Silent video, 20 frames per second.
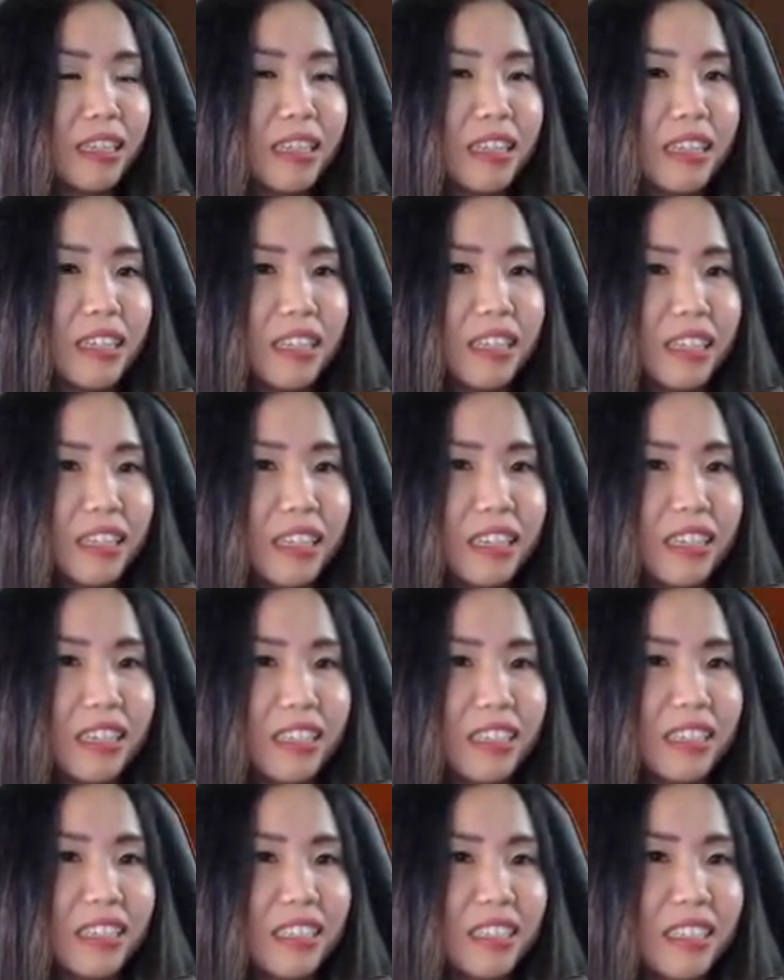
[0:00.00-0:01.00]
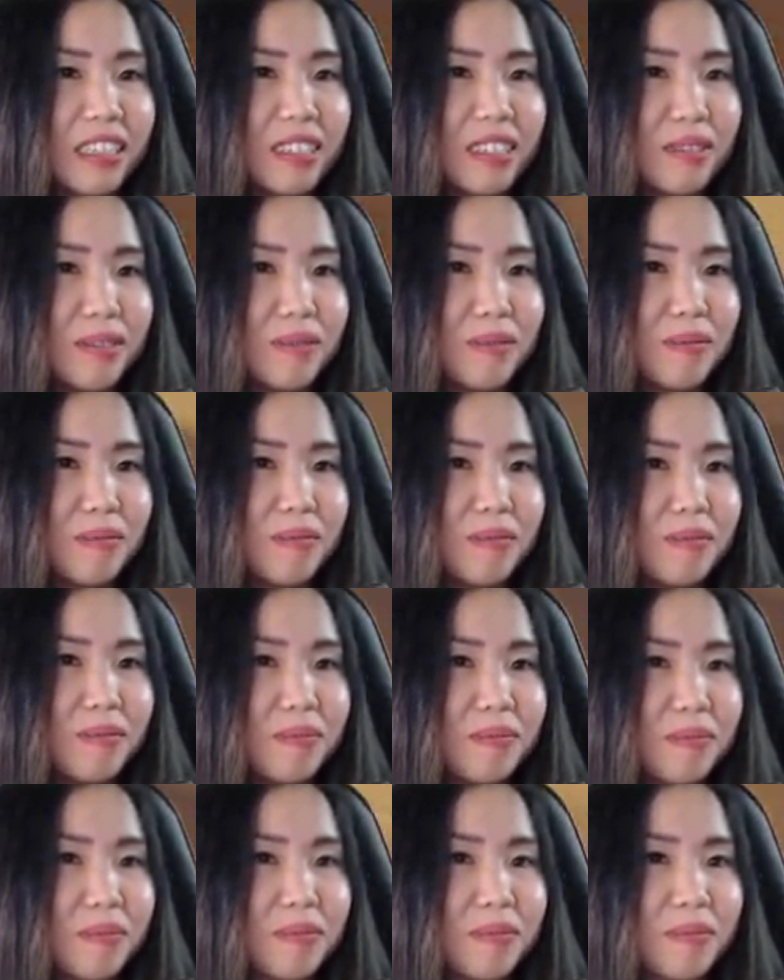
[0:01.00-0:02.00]
Private times, that's what she
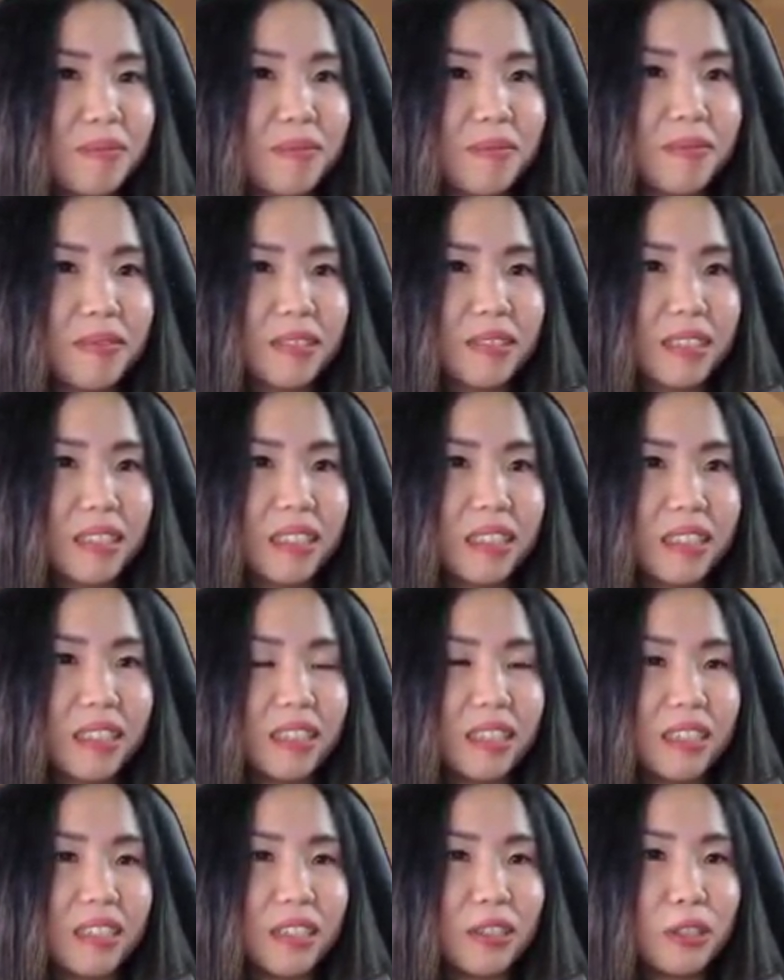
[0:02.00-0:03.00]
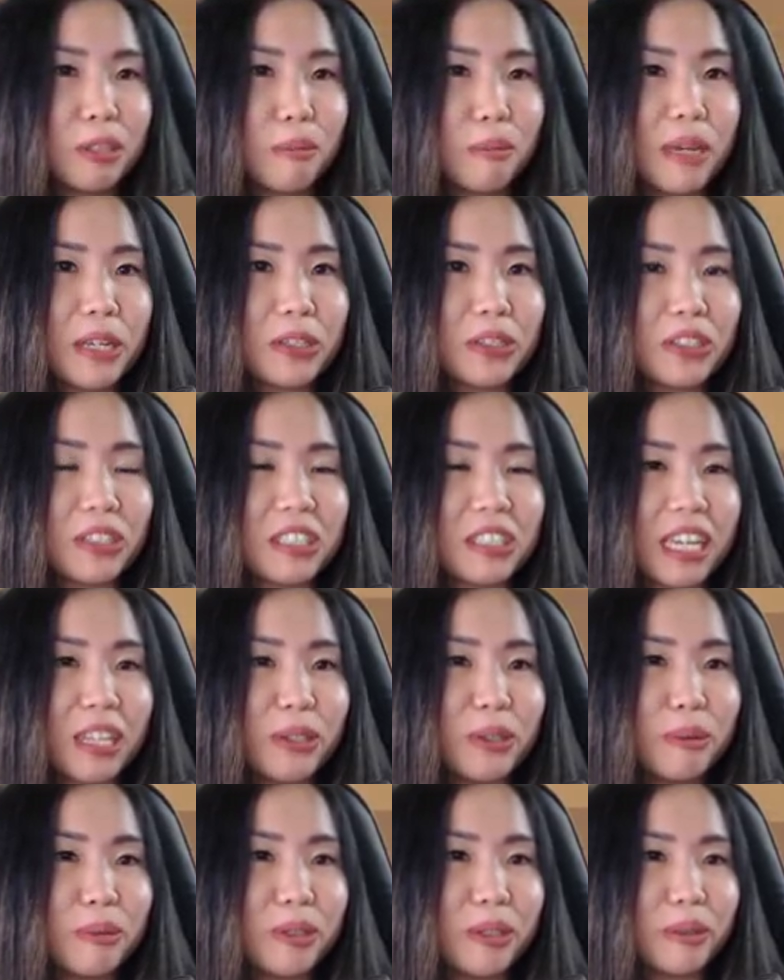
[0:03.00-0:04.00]
says. Well, the messages get
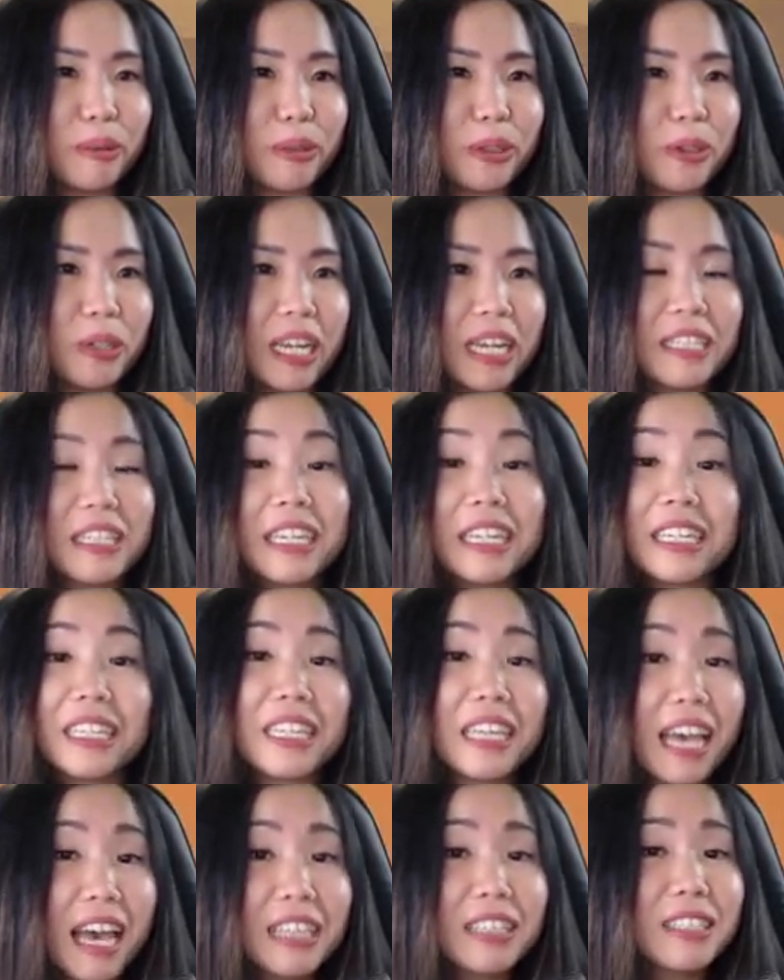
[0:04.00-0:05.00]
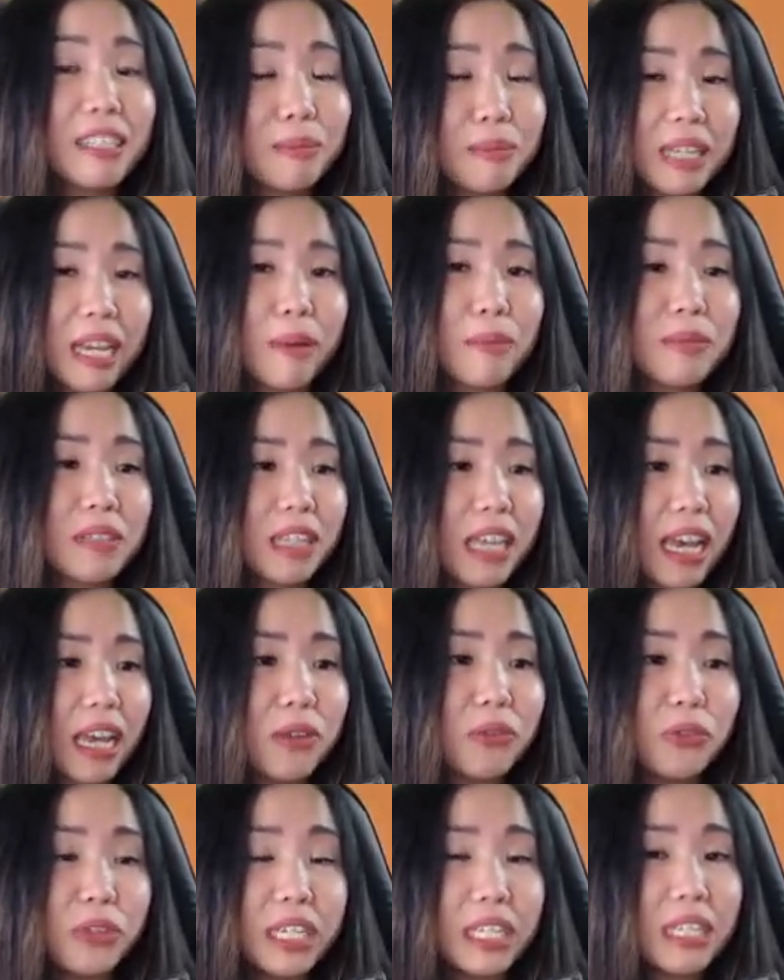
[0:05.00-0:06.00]
to them so late. Yeah, sometimes I
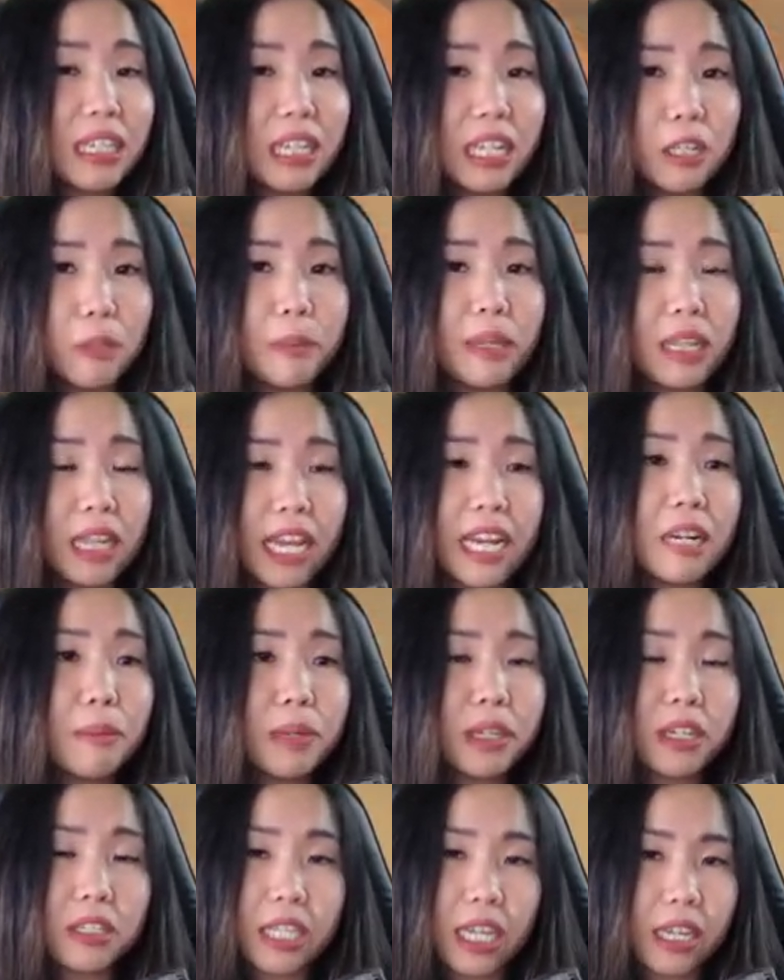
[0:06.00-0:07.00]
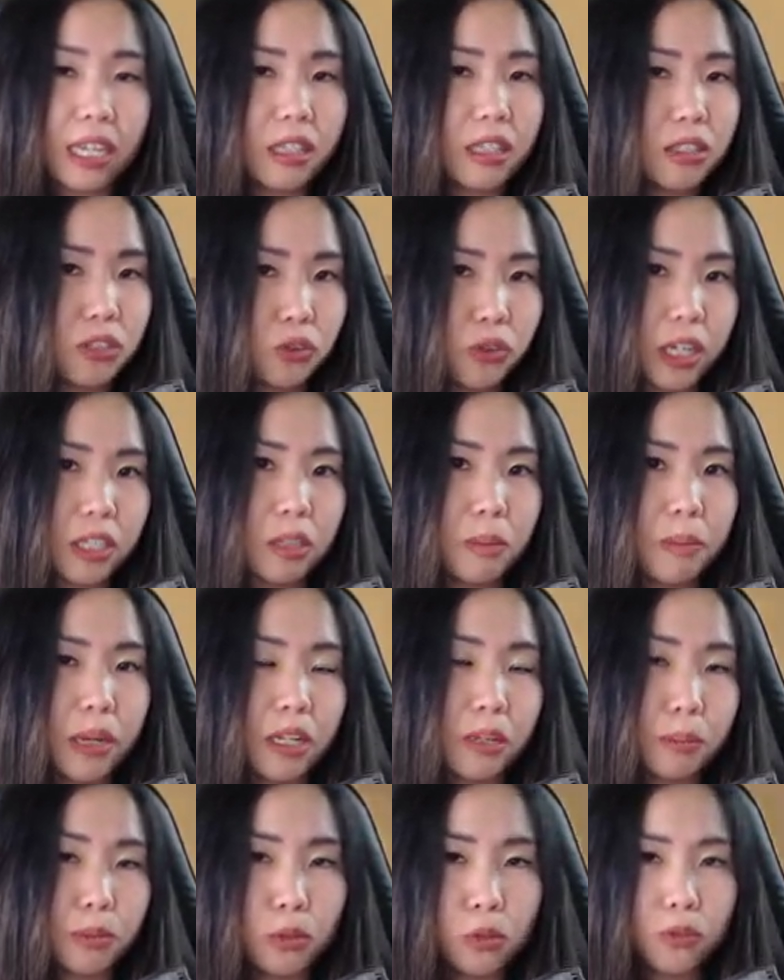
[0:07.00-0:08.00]
read a little bit later because I get distracted by
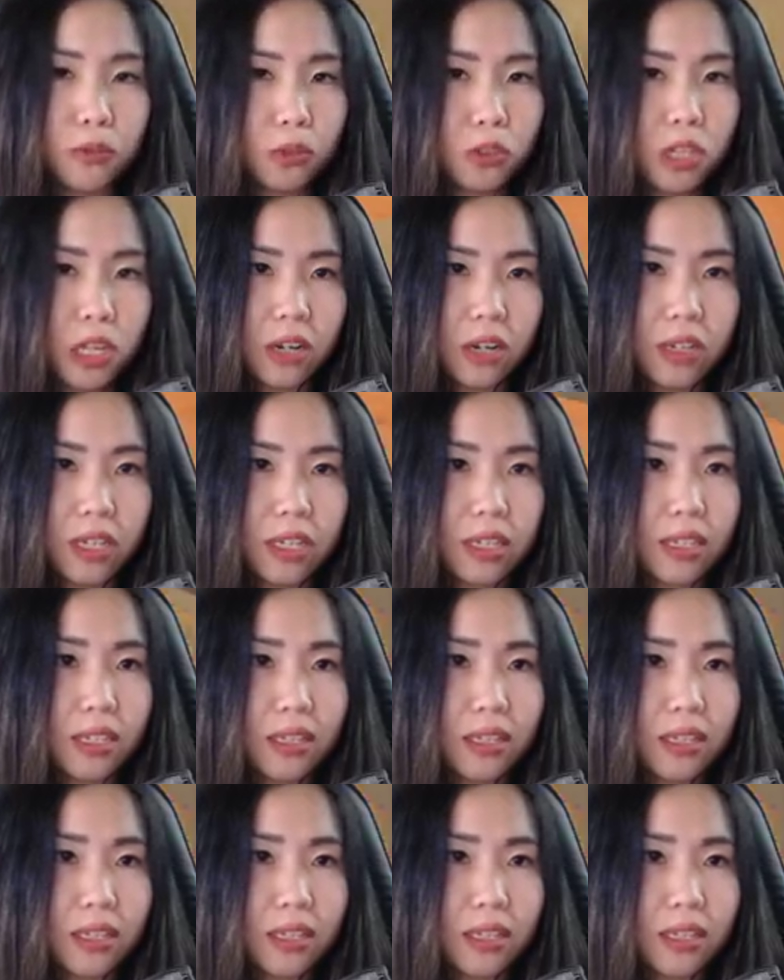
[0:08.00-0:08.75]
the beautiful Cherry.